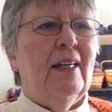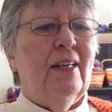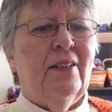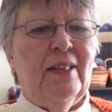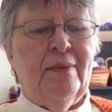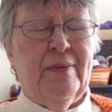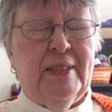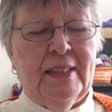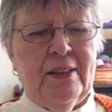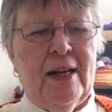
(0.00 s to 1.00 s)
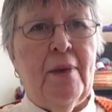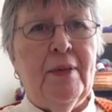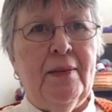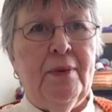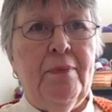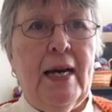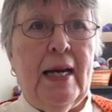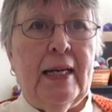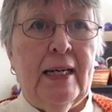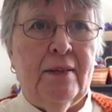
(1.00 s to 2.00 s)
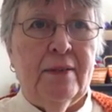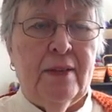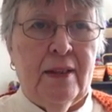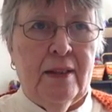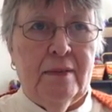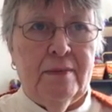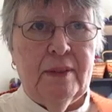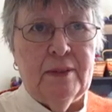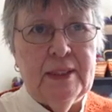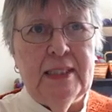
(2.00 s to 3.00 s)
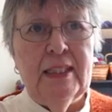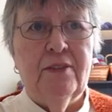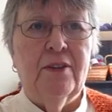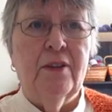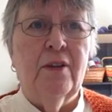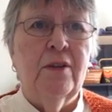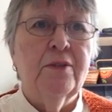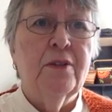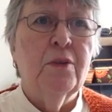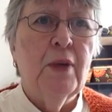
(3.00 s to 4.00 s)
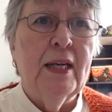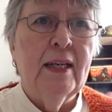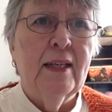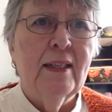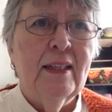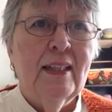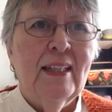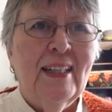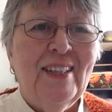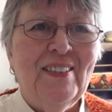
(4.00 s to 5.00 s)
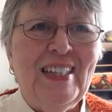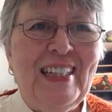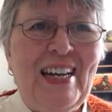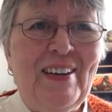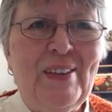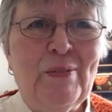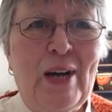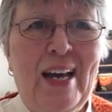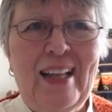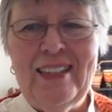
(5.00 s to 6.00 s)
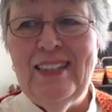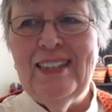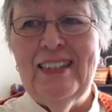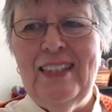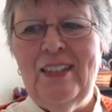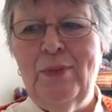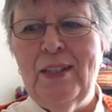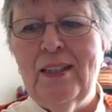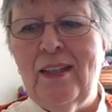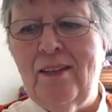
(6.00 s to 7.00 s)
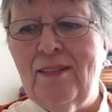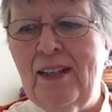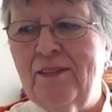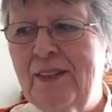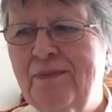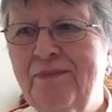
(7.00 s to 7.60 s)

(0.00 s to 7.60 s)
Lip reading: Oh, I'm so happy to be back. I was sick for over a week, but now I'm well. Just a little bit of cough left.